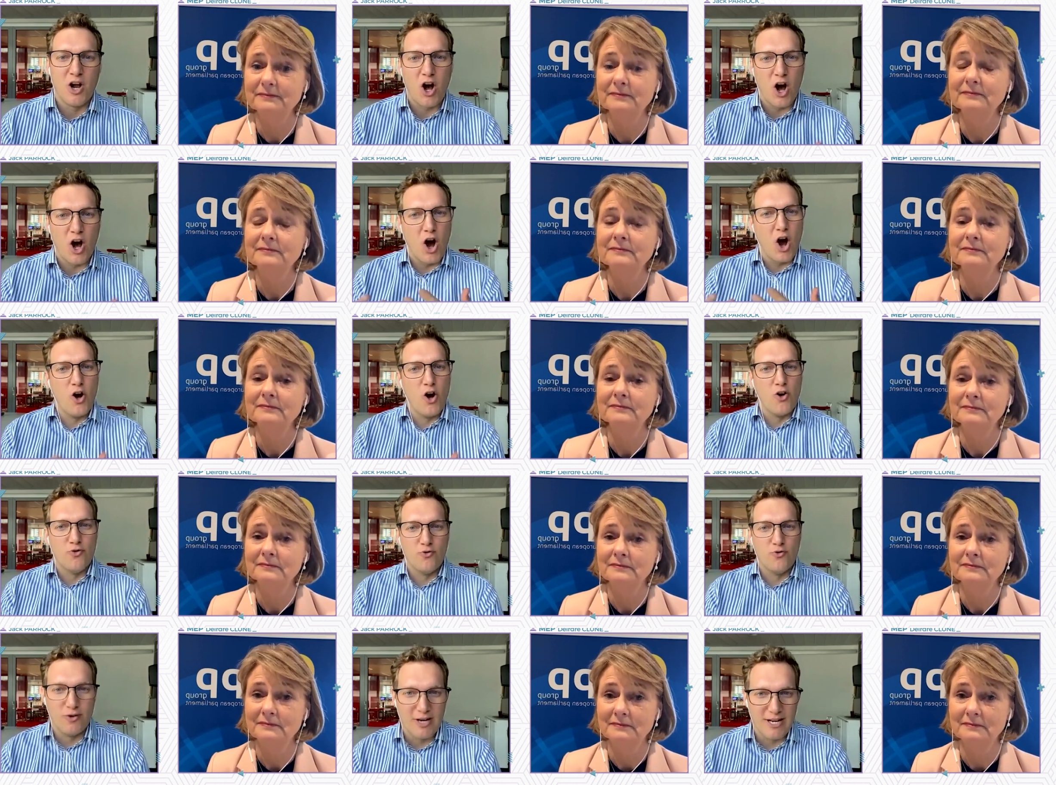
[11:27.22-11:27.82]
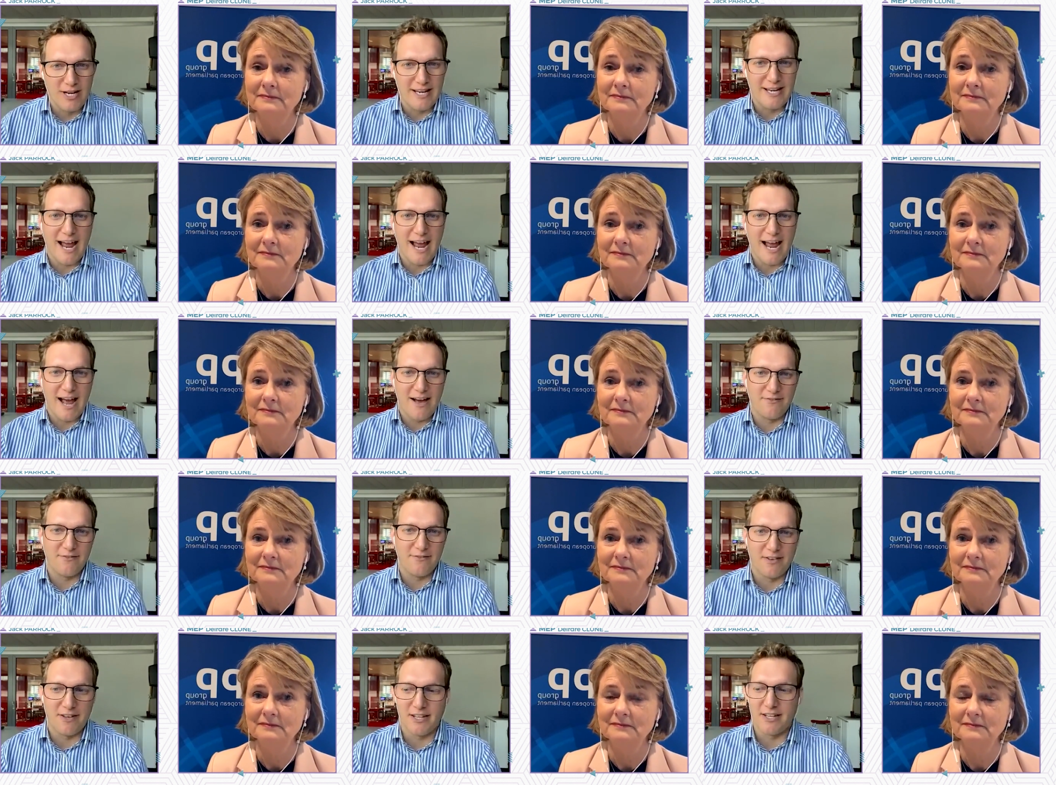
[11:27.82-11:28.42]
Speaker 1: only
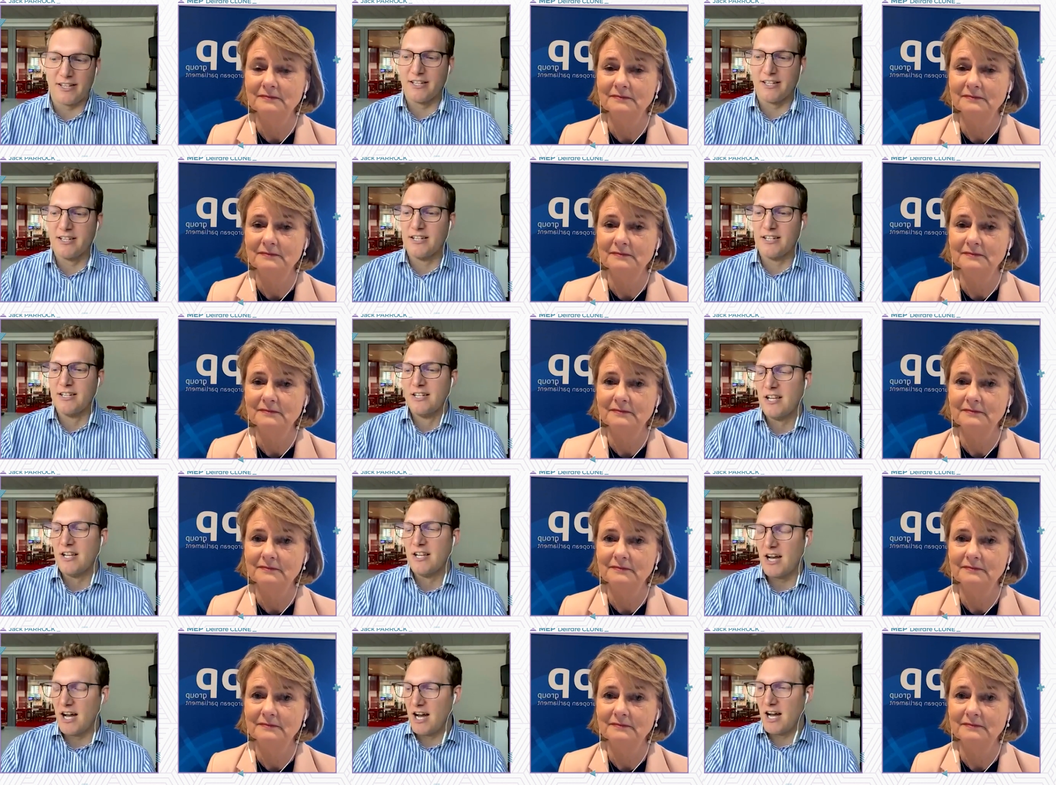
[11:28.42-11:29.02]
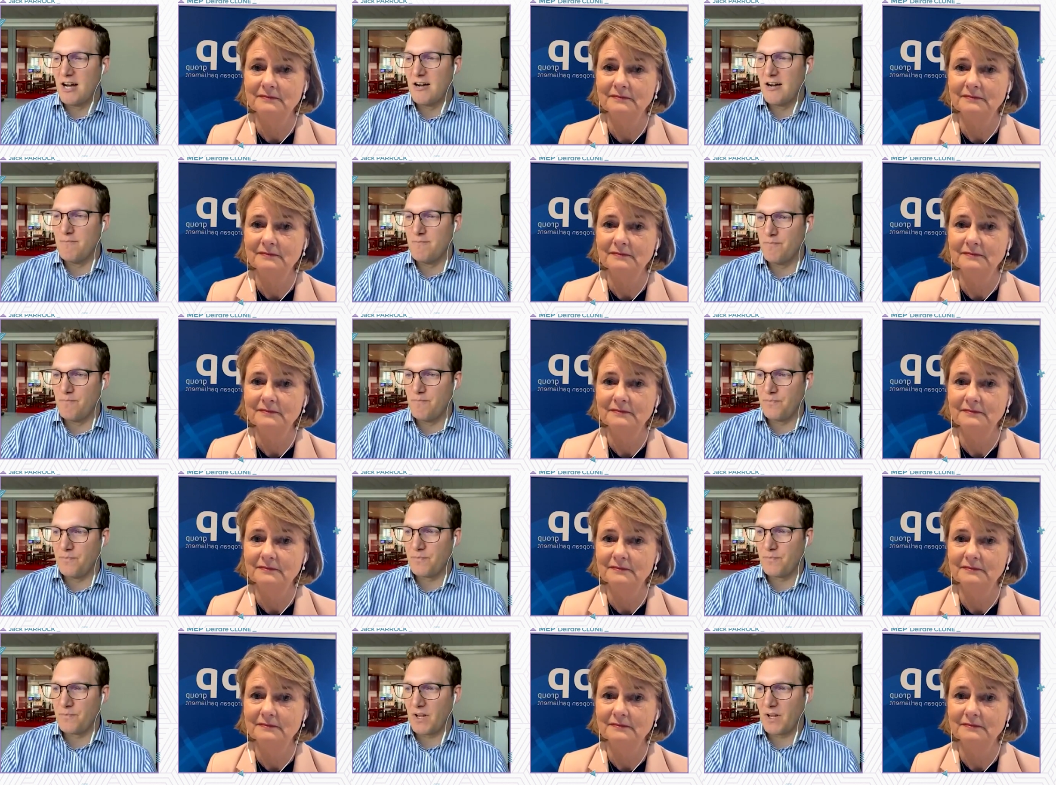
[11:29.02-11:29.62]
having,
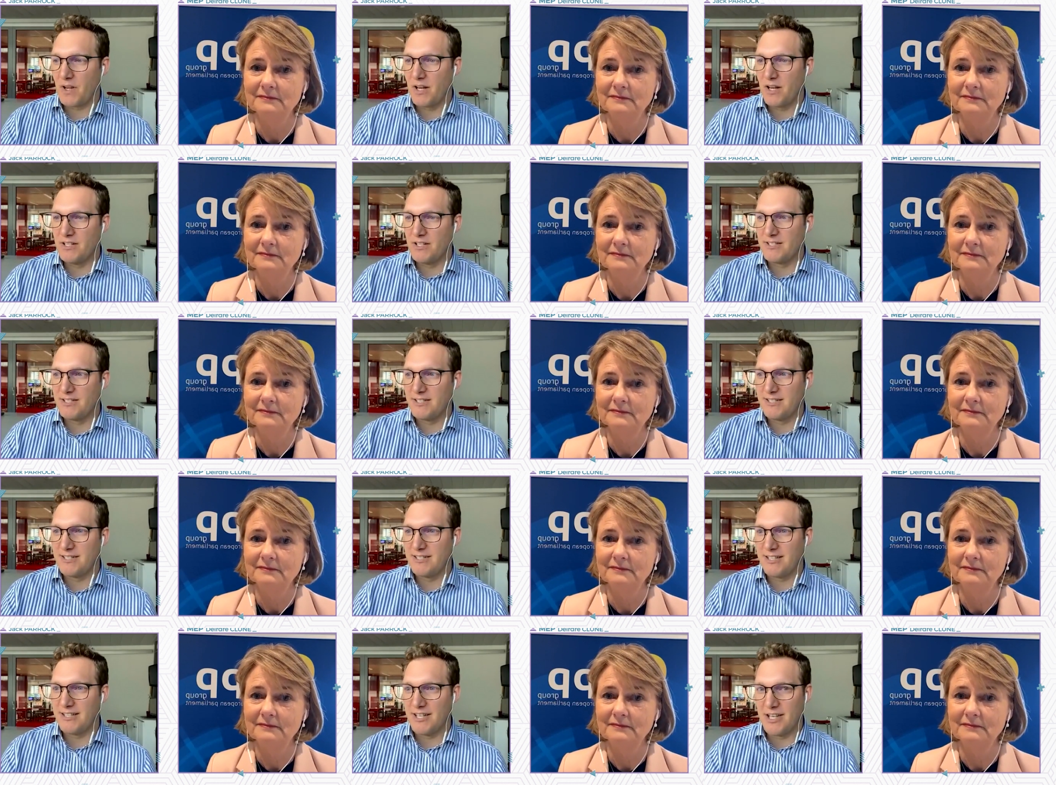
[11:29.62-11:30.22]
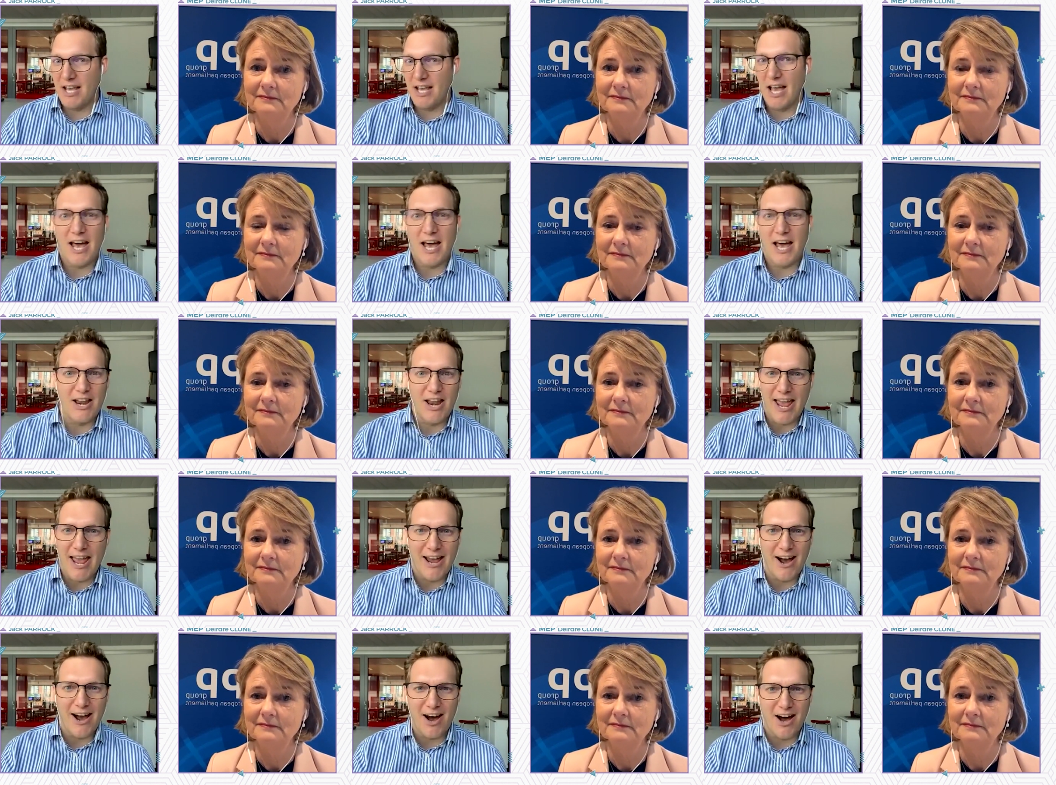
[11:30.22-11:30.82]
um, yeah, an
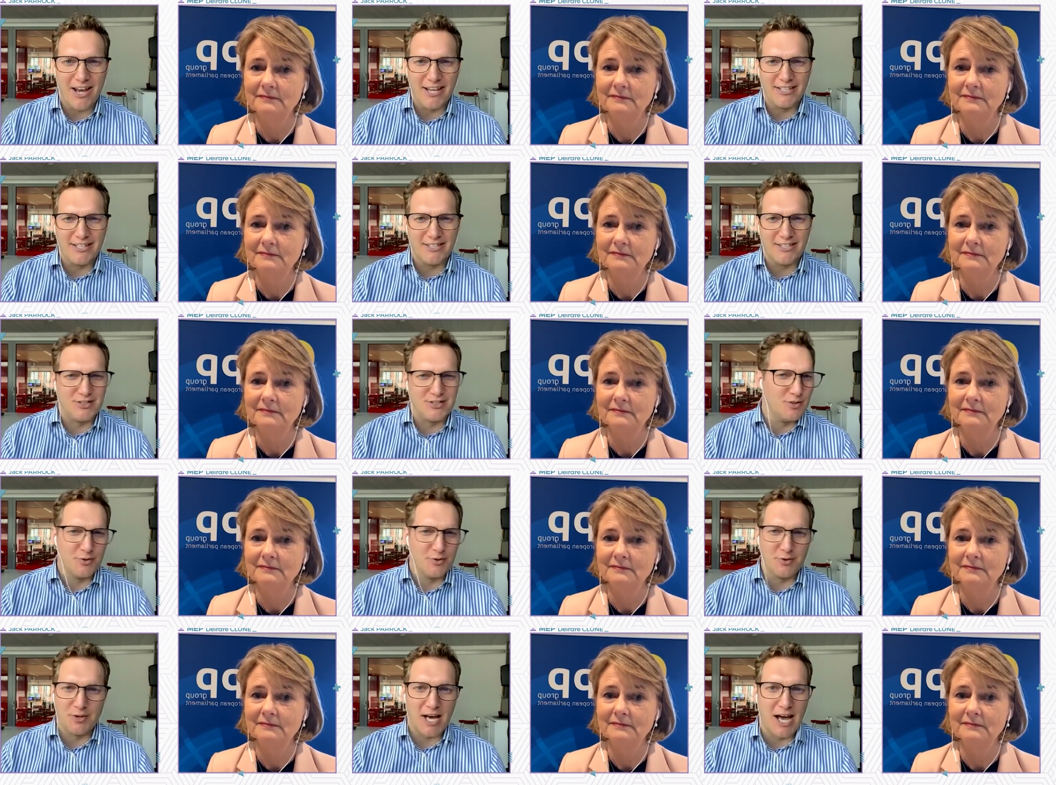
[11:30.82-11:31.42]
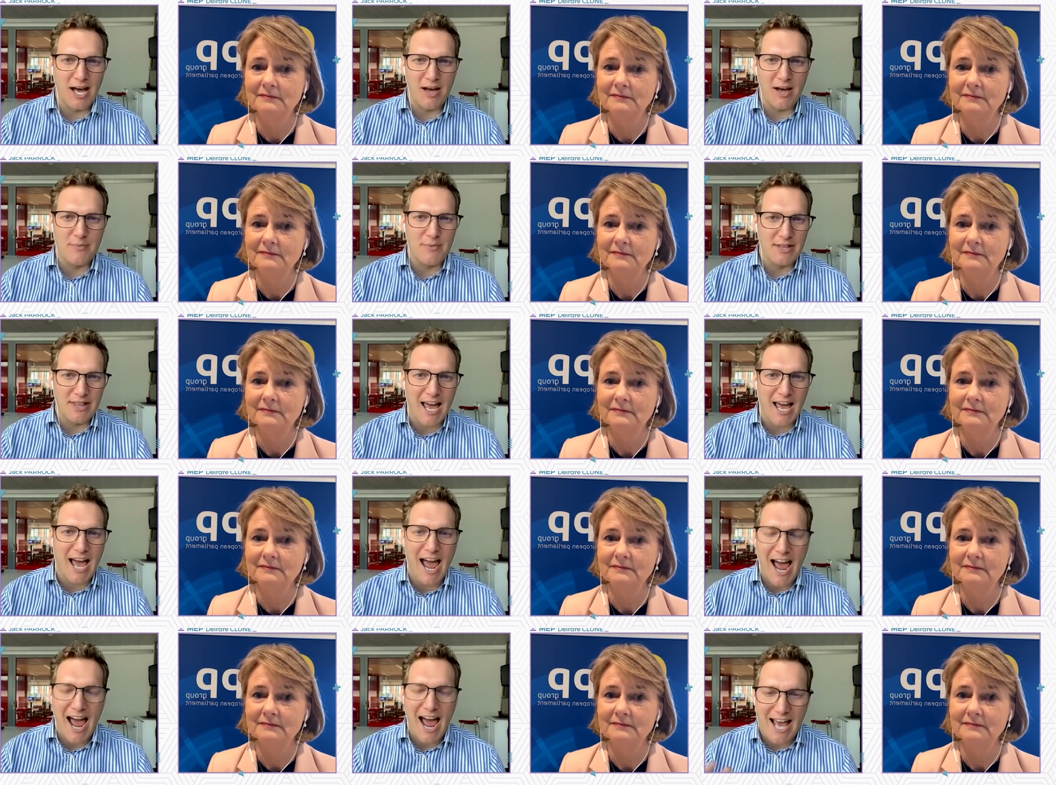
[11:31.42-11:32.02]
A I do that. I mean, there
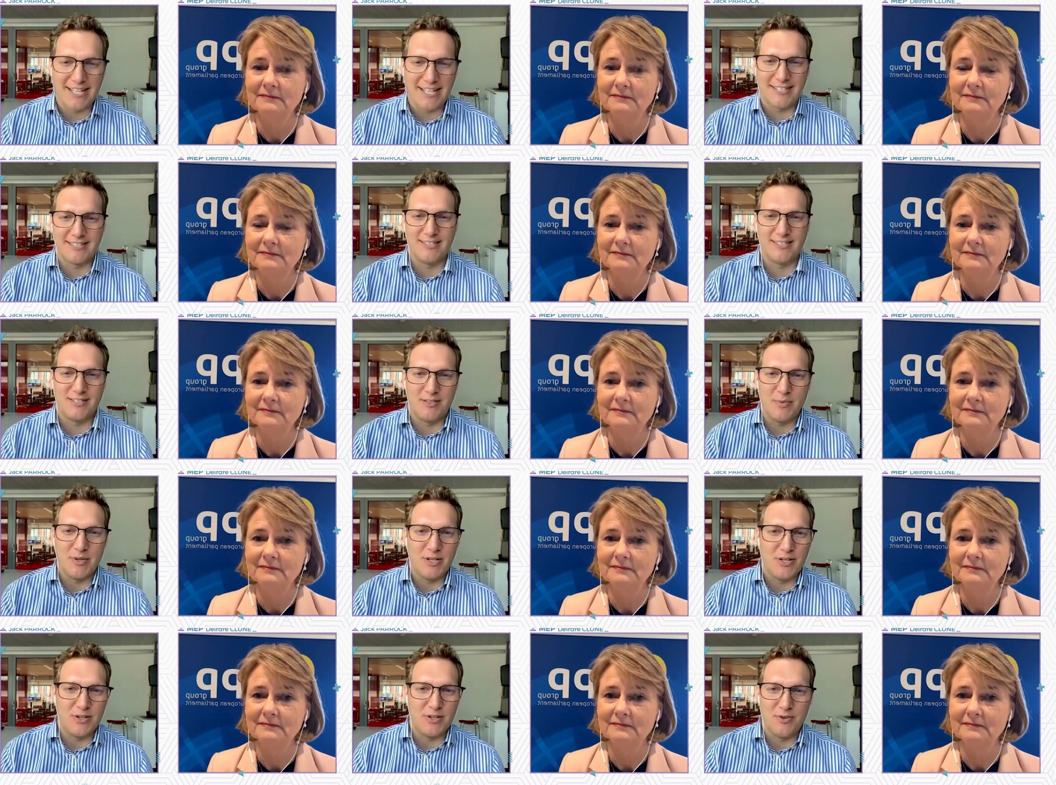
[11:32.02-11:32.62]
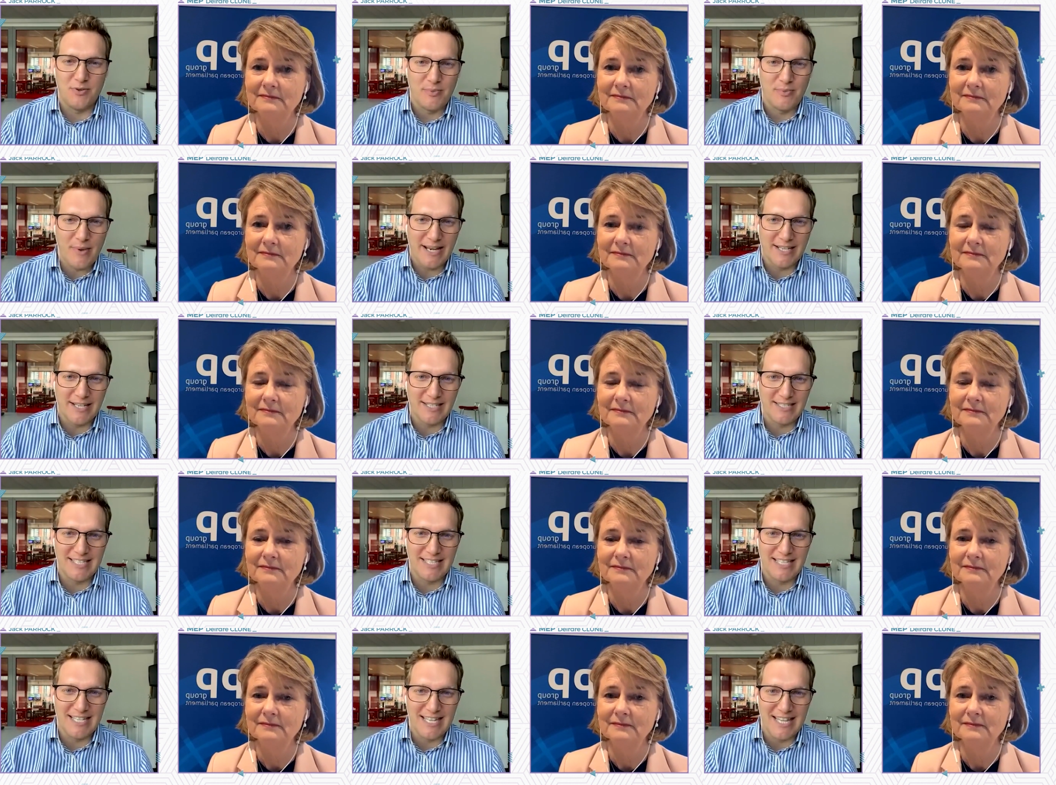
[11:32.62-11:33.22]
has to be
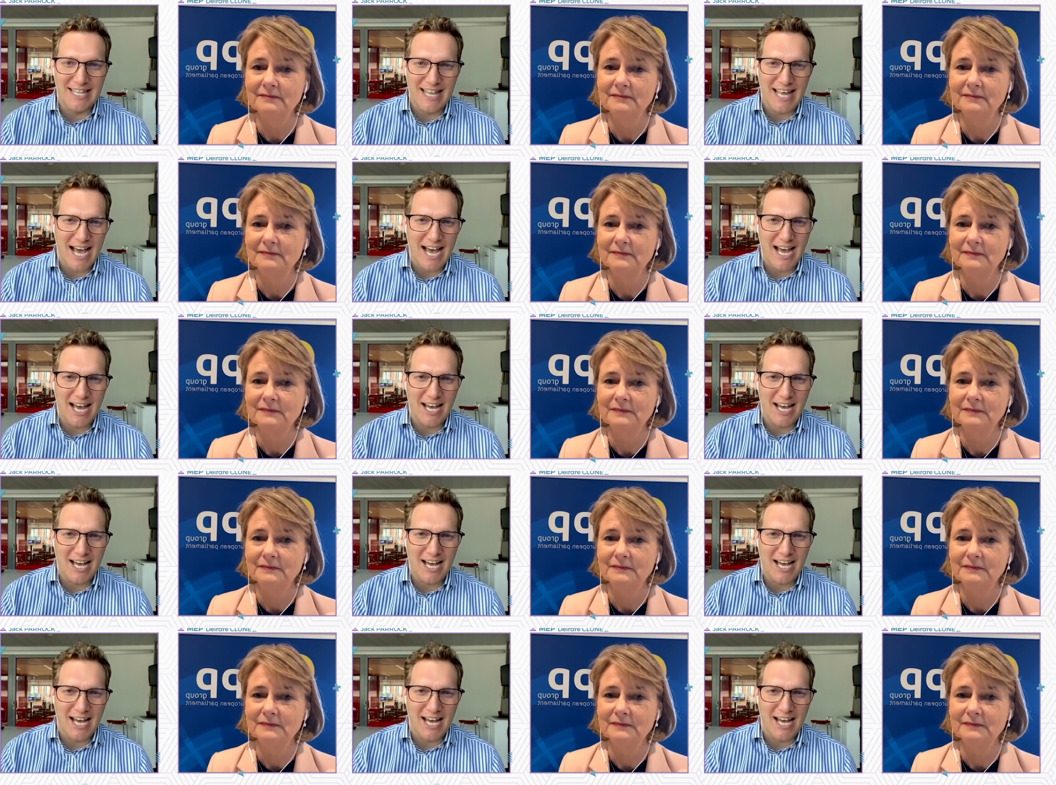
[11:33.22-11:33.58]
humanity in that